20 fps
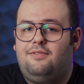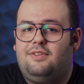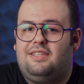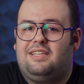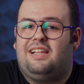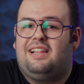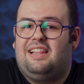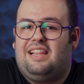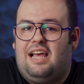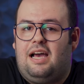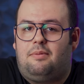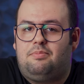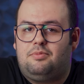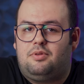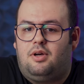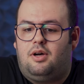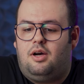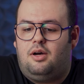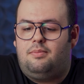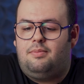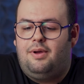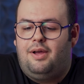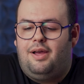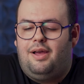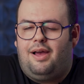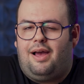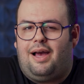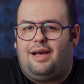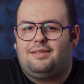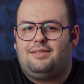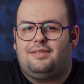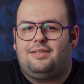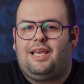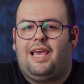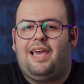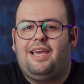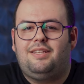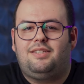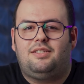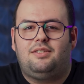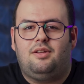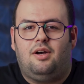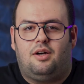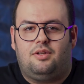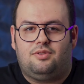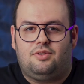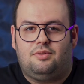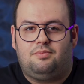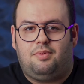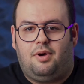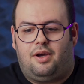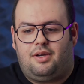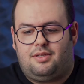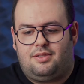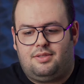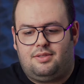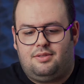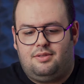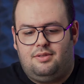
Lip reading: with a laptop at 1800 bucks.